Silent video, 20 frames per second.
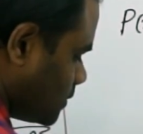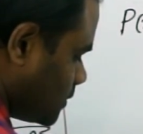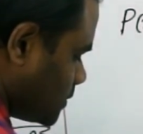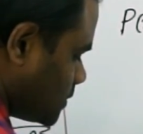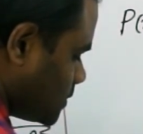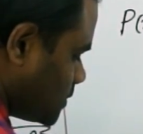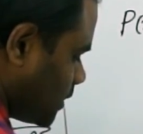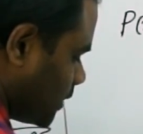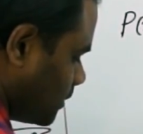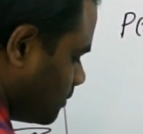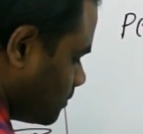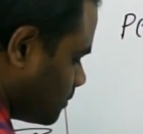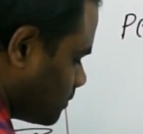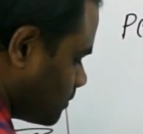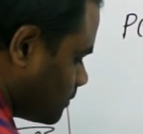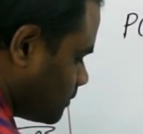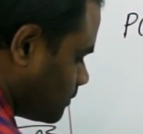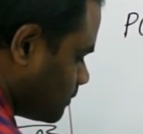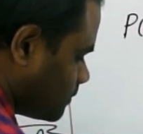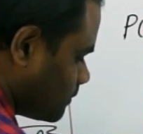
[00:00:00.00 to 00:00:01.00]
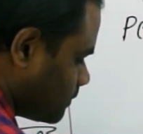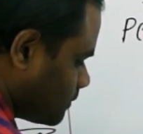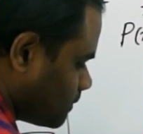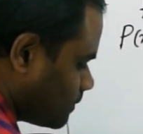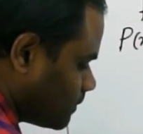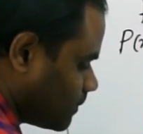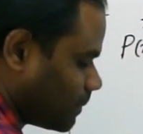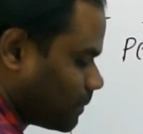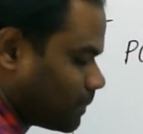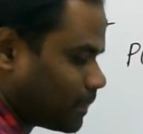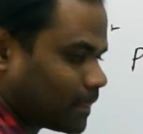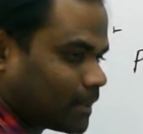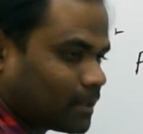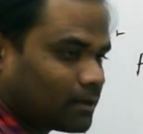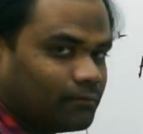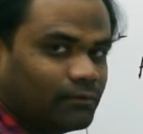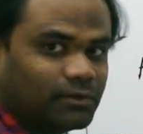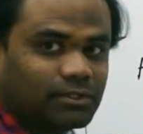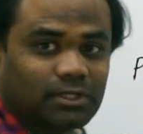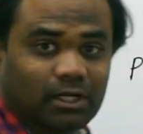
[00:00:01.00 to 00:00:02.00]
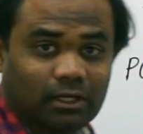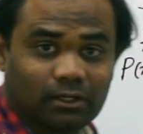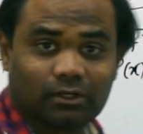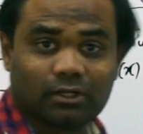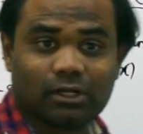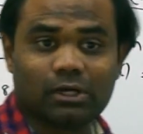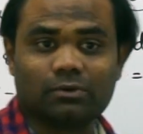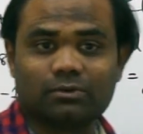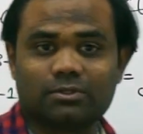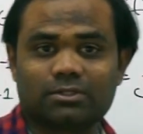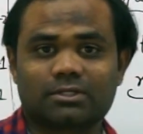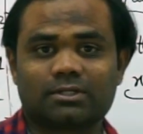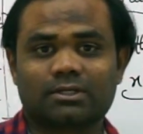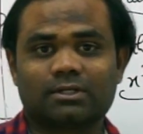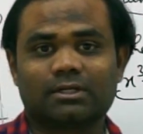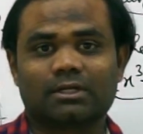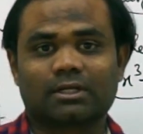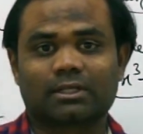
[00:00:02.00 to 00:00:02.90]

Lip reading: same. Which concludes